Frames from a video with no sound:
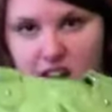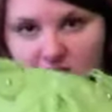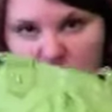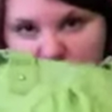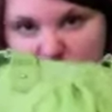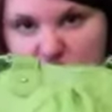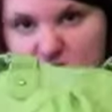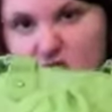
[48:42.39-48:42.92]

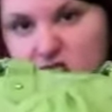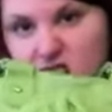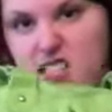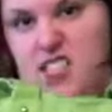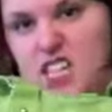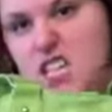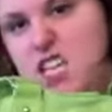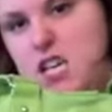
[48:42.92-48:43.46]
everything that's
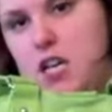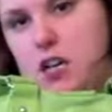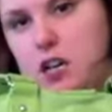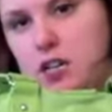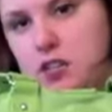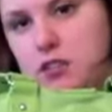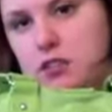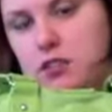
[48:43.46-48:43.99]
in
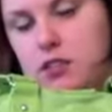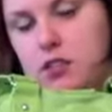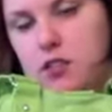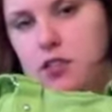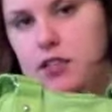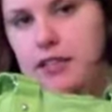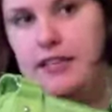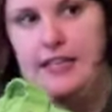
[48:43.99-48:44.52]
here
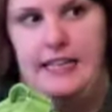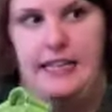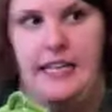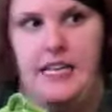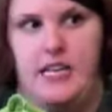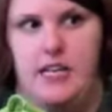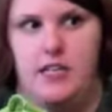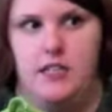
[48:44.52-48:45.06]

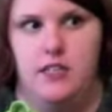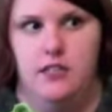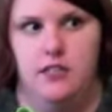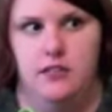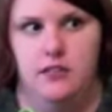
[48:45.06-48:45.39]
in it.